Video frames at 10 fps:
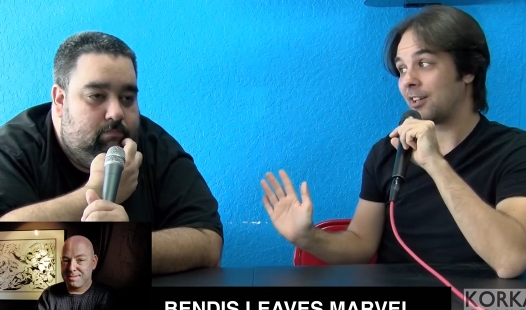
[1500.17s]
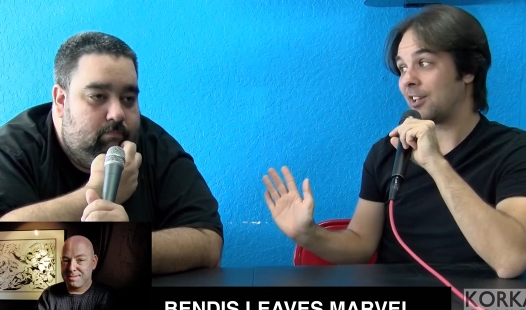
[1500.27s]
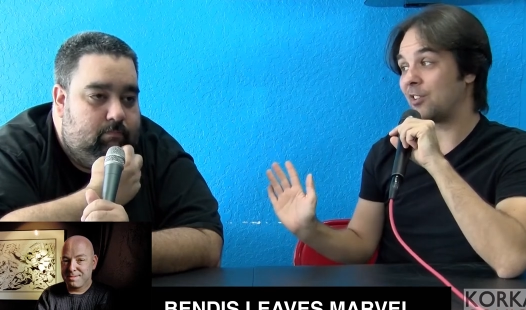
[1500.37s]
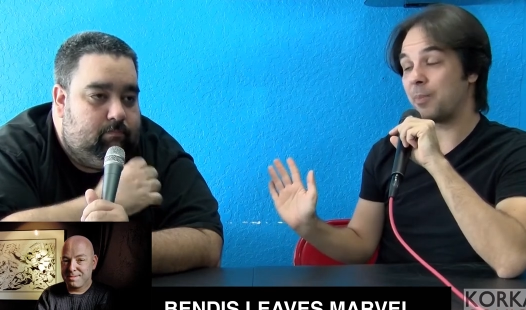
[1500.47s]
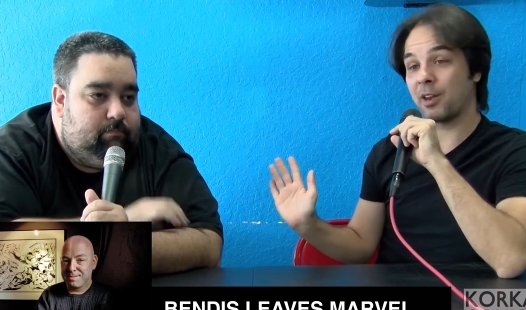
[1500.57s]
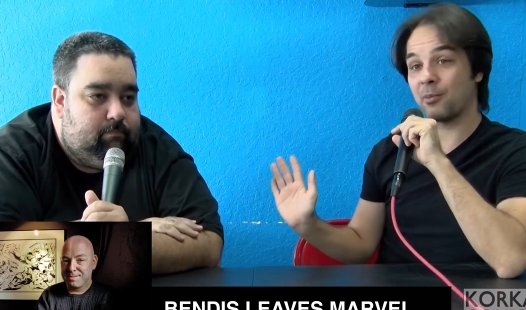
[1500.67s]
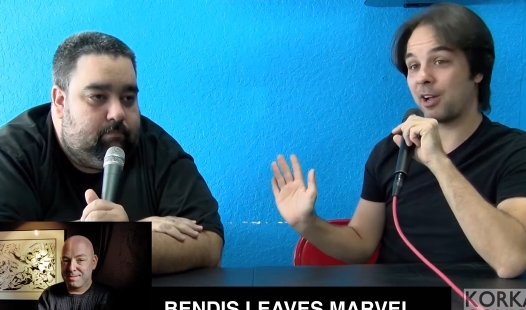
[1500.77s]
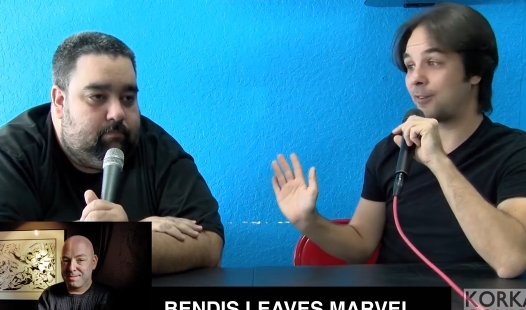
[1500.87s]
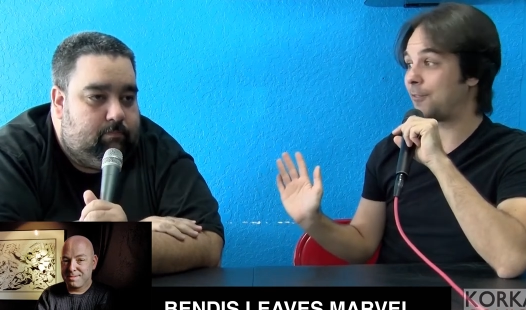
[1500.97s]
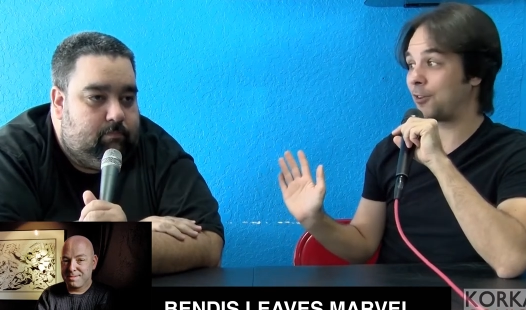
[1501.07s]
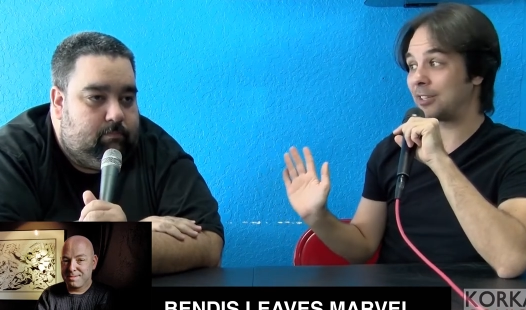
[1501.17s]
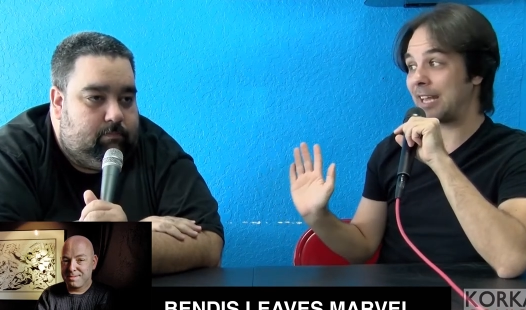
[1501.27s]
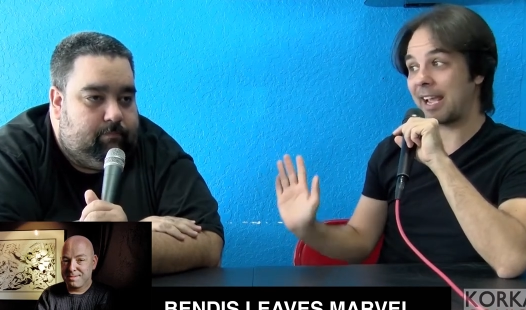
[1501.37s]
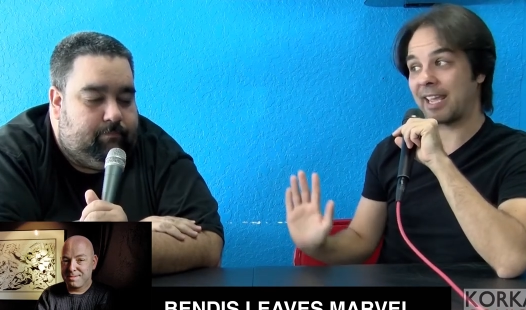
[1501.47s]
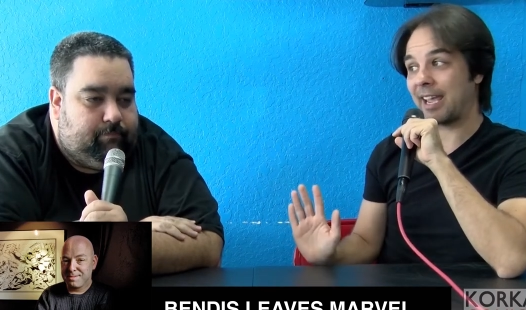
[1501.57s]
Speaker 1: He's been around for
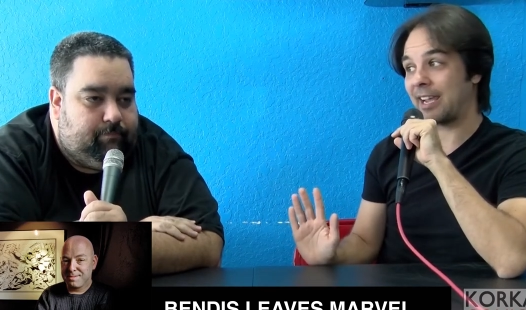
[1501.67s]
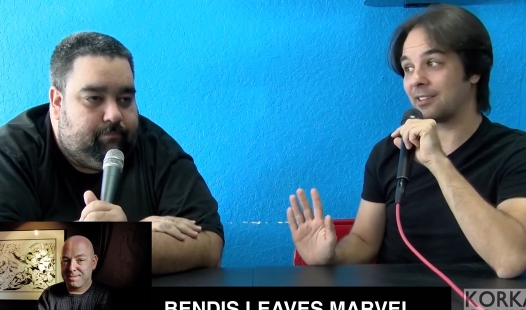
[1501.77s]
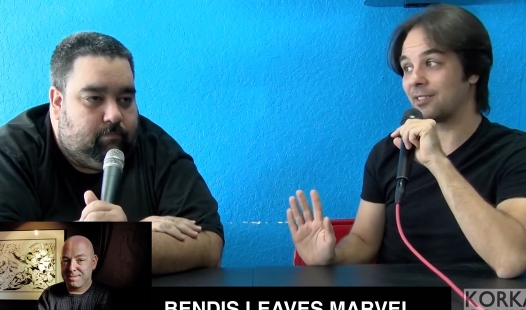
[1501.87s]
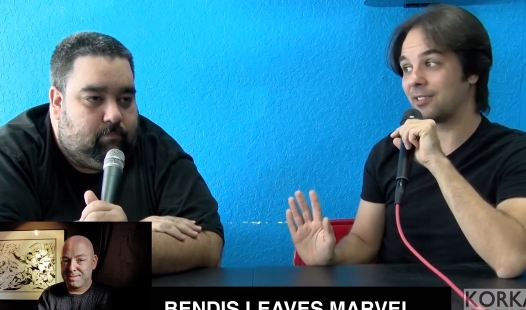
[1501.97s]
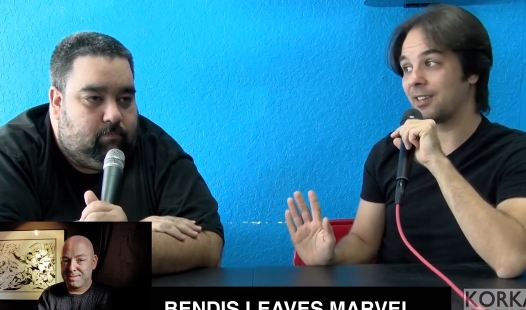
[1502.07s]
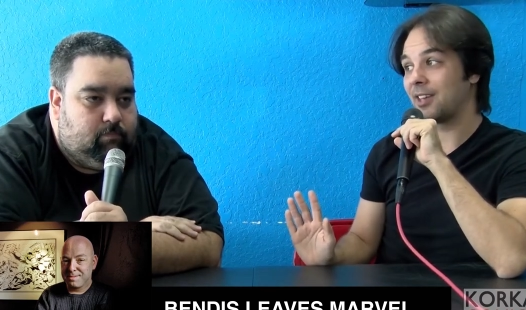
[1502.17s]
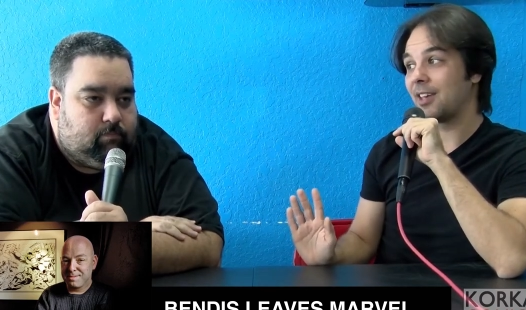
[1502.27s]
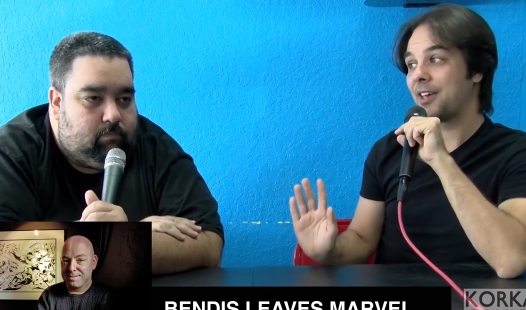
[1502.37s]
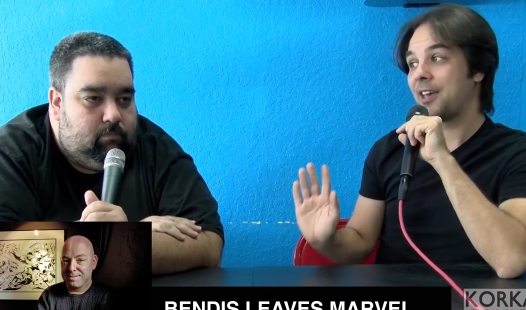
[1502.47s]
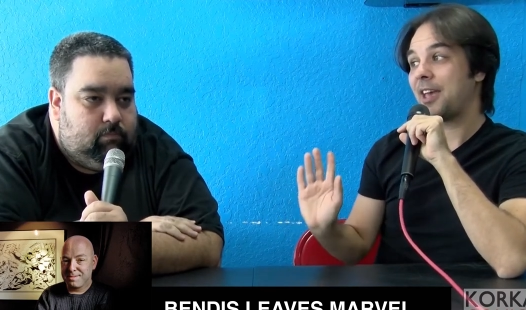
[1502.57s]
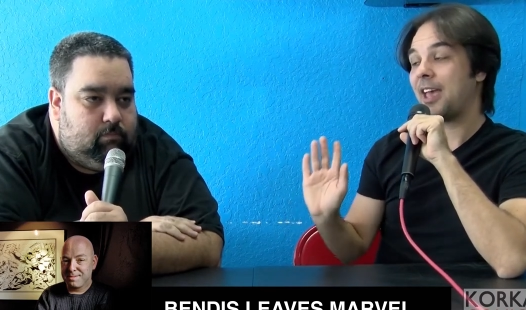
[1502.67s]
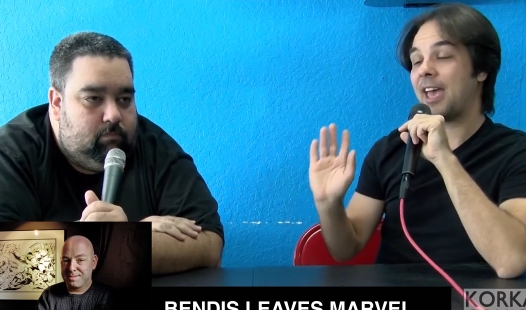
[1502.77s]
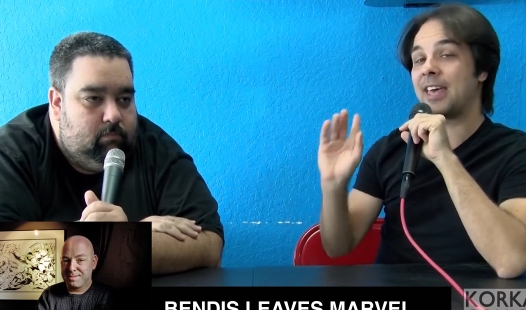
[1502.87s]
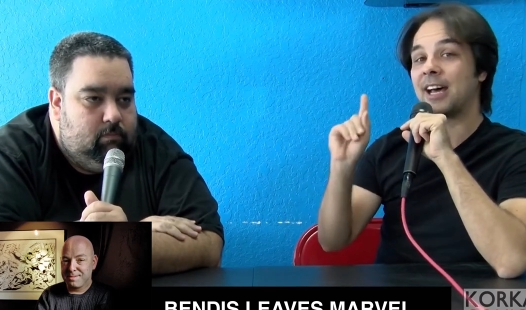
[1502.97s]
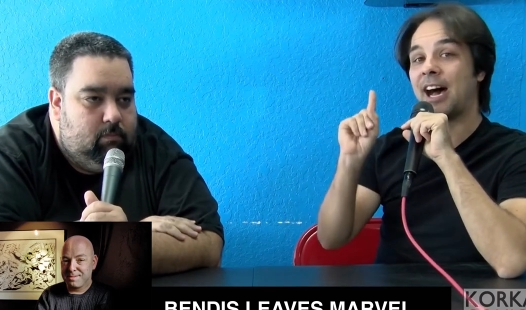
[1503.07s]
decades,
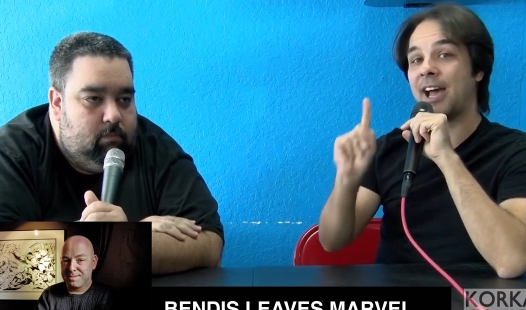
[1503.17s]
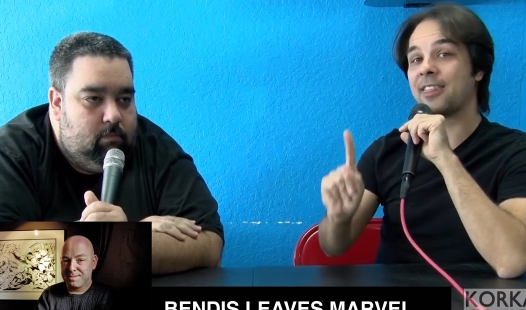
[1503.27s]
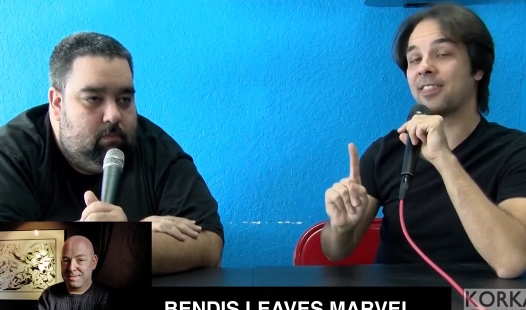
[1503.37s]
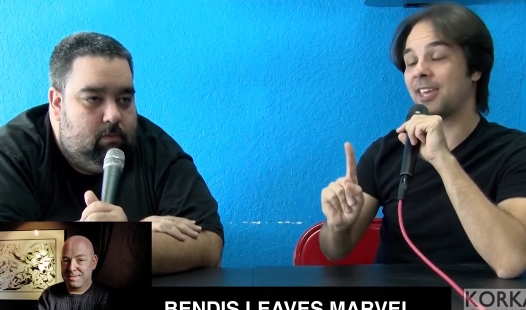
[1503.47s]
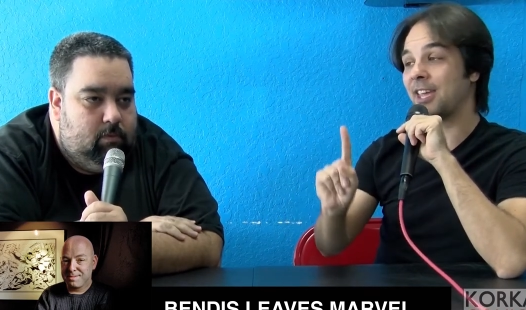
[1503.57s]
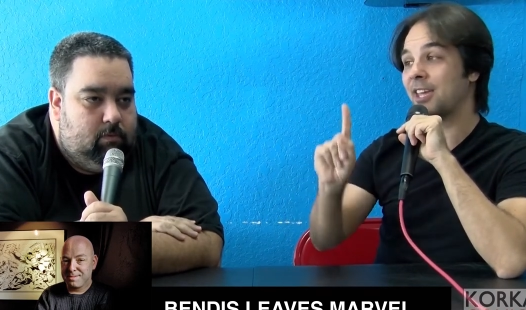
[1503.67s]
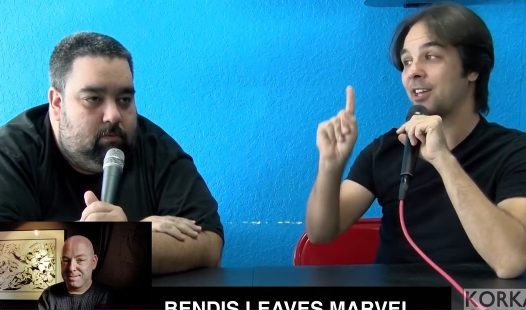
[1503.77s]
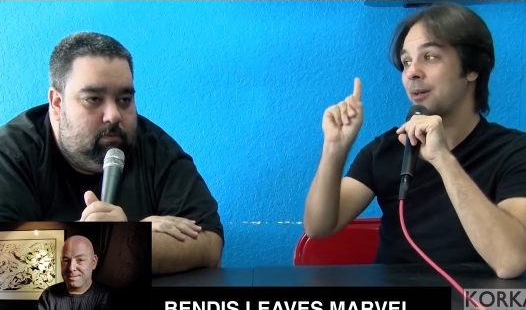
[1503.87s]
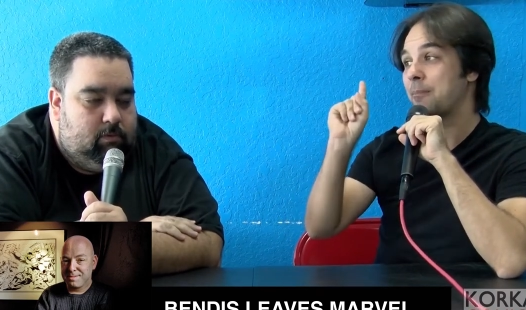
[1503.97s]
and I think